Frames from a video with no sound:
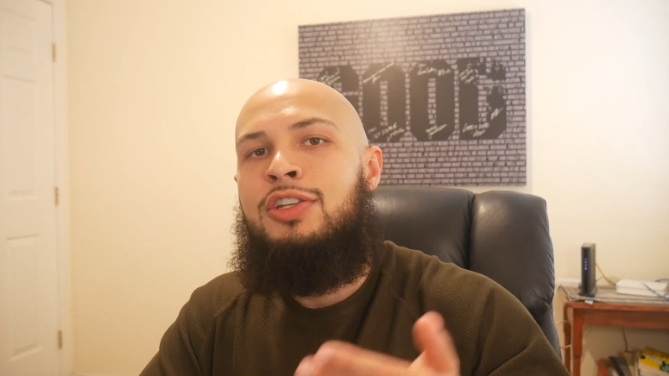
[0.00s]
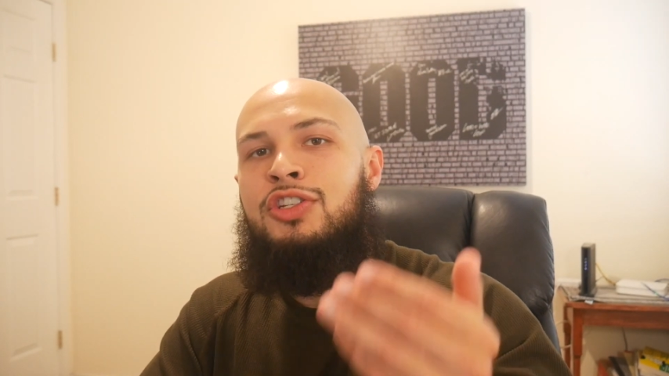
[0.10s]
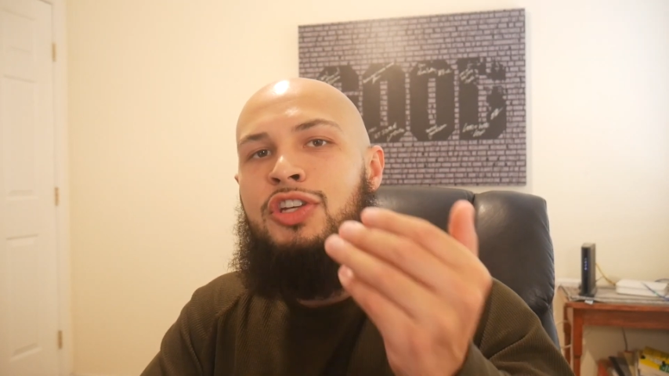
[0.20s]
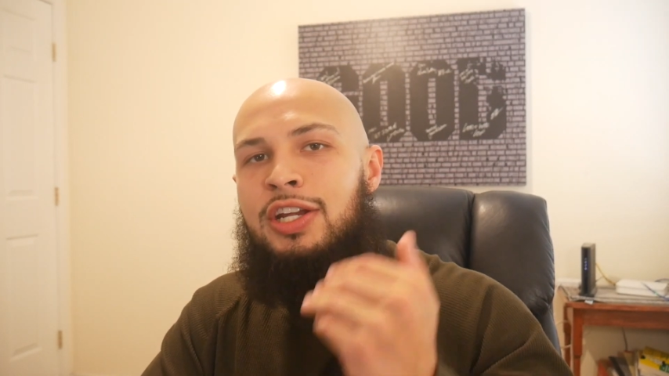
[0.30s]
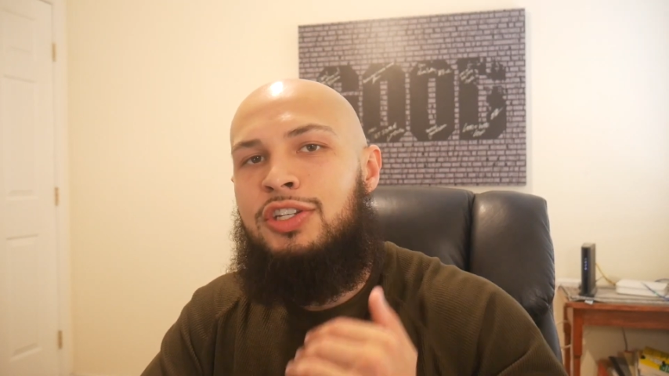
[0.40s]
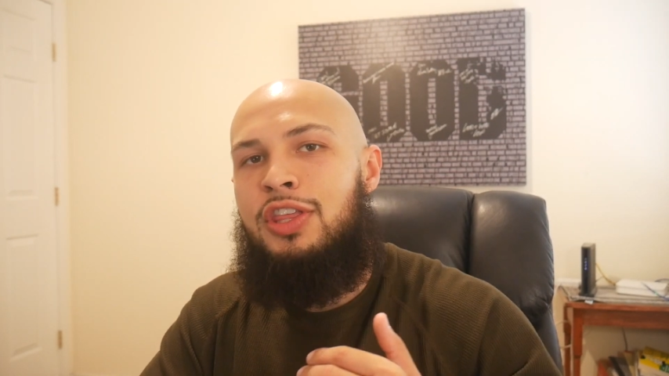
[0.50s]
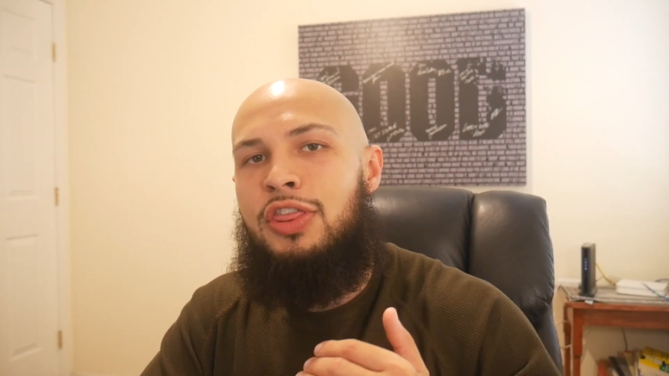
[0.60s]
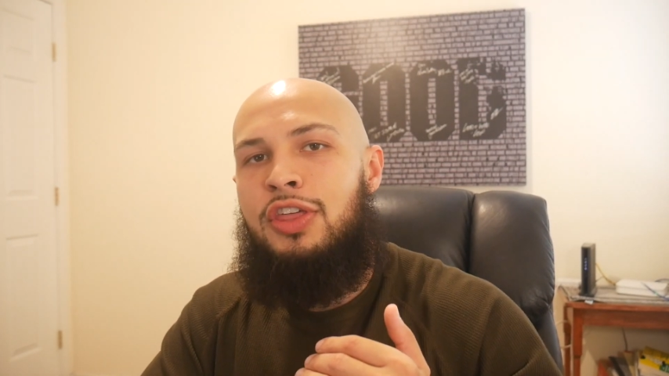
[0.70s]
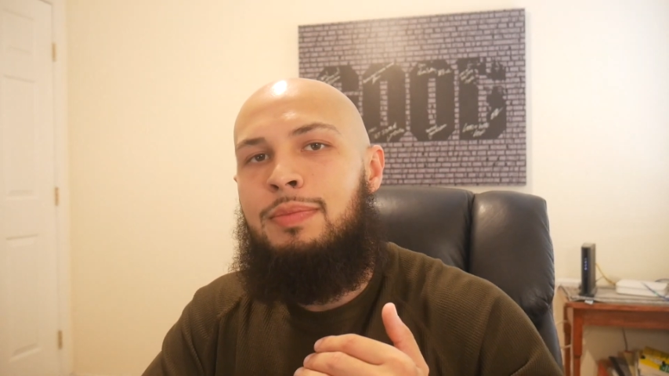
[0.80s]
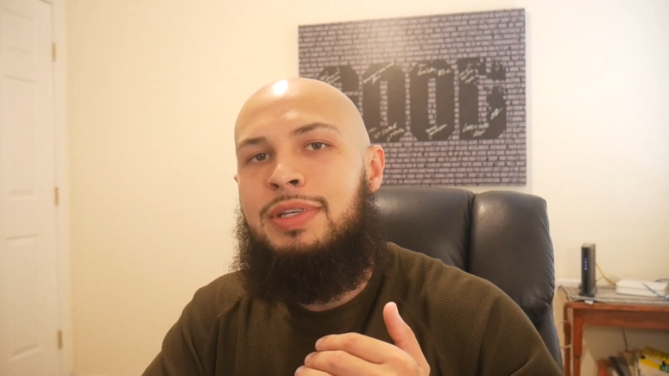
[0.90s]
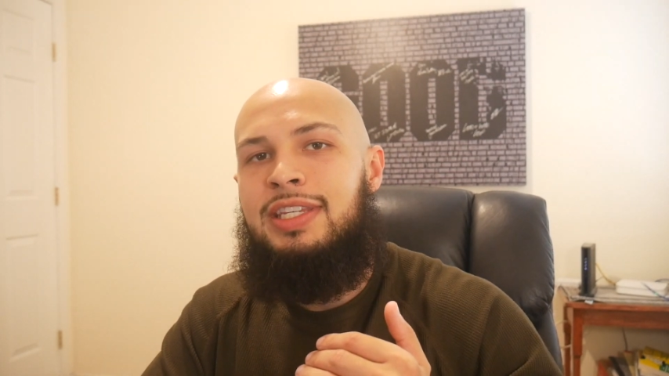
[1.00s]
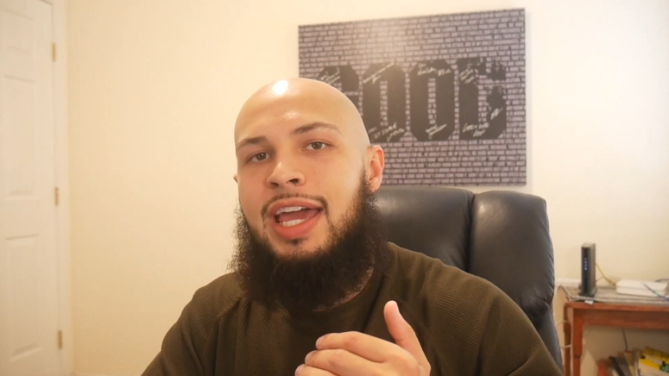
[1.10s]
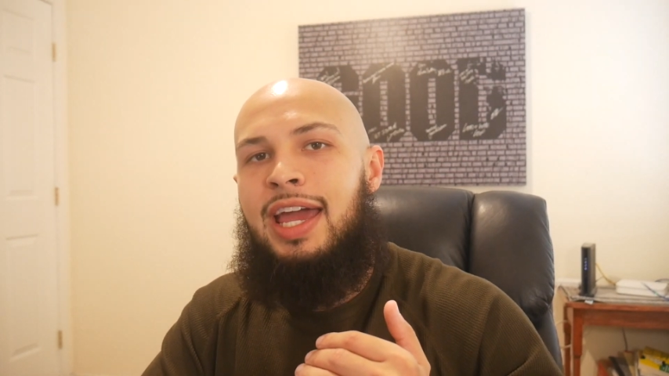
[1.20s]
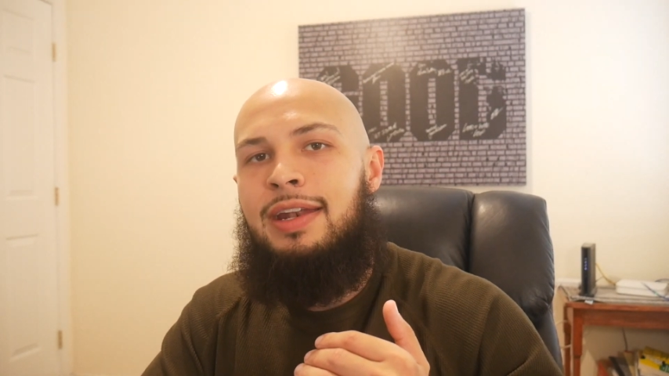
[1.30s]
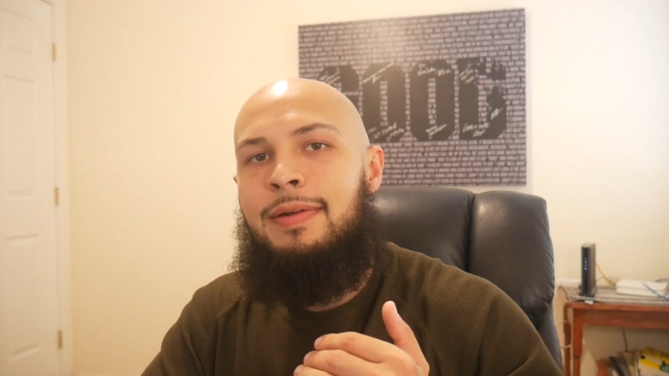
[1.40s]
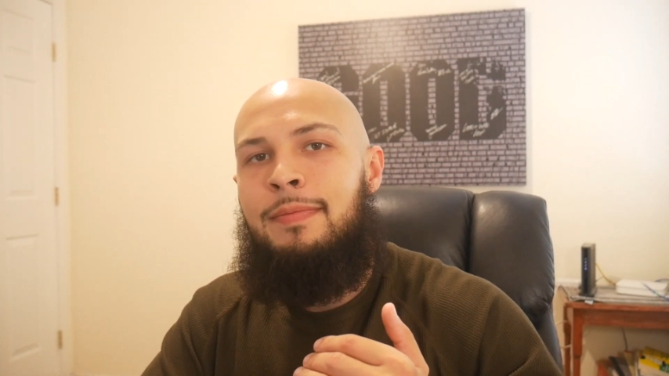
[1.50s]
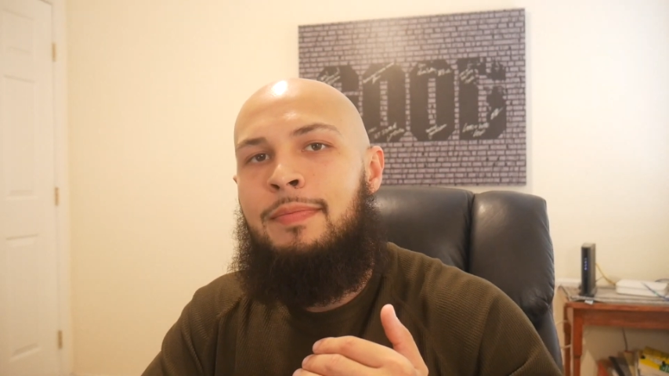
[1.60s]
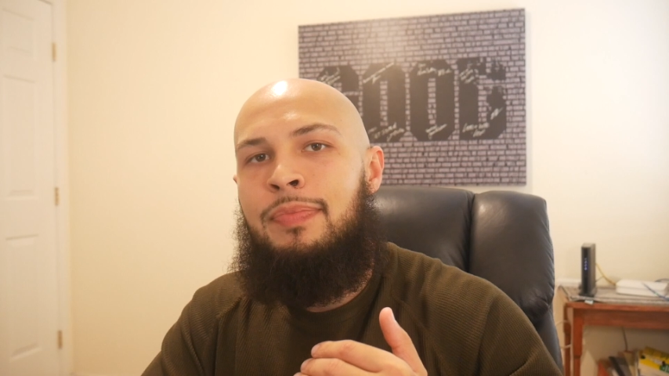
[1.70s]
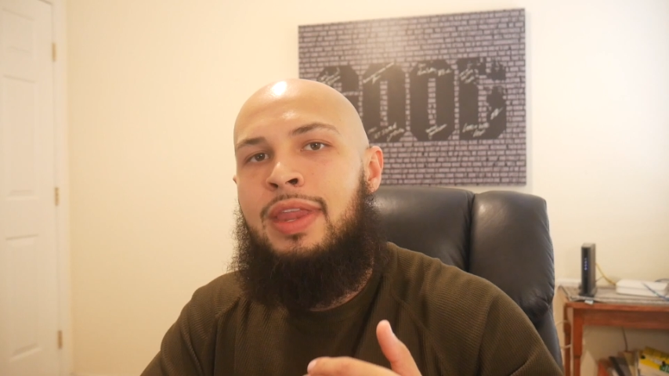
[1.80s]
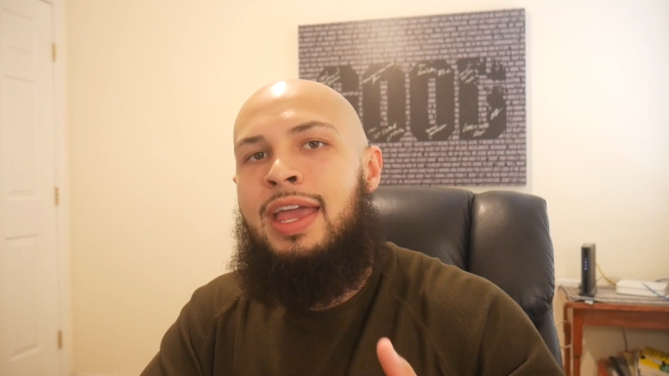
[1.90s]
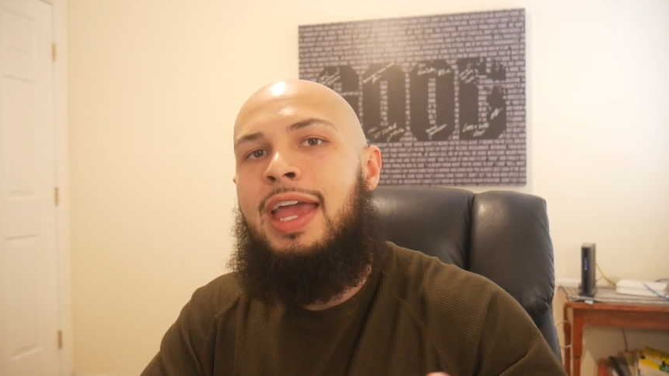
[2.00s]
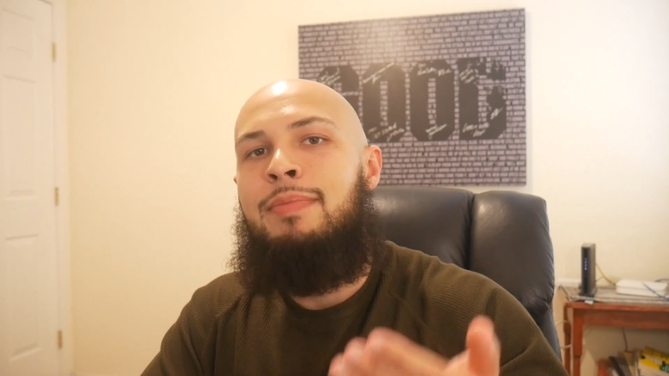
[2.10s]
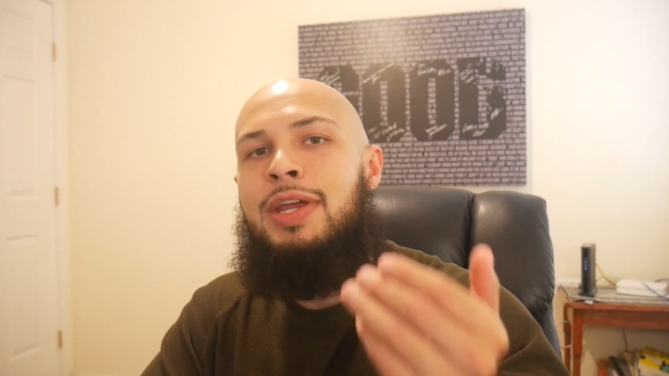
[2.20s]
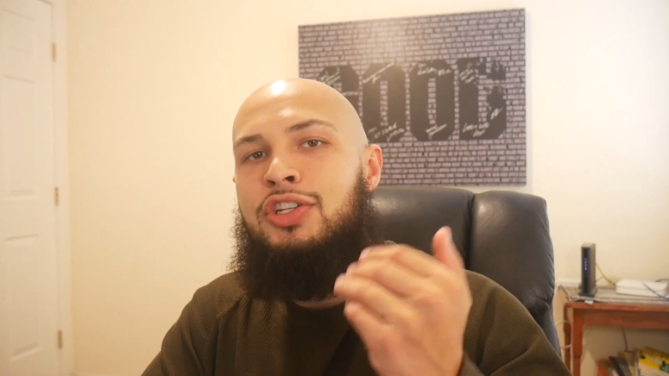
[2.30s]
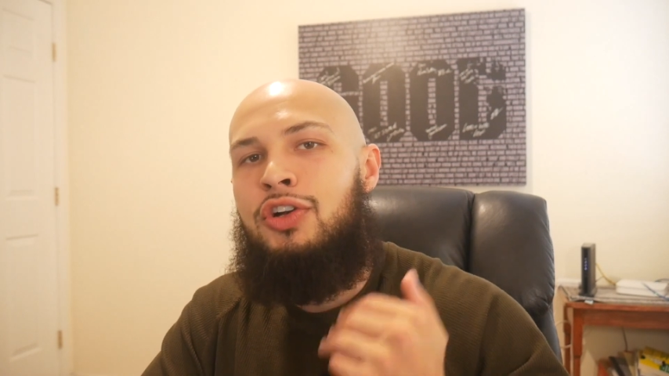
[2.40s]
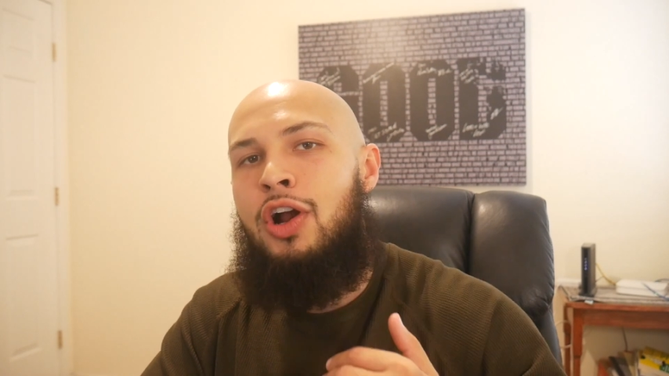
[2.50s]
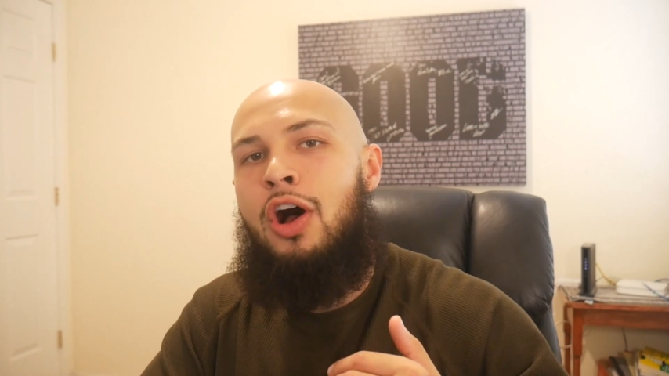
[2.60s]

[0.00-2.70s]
change the thermostat, and make sure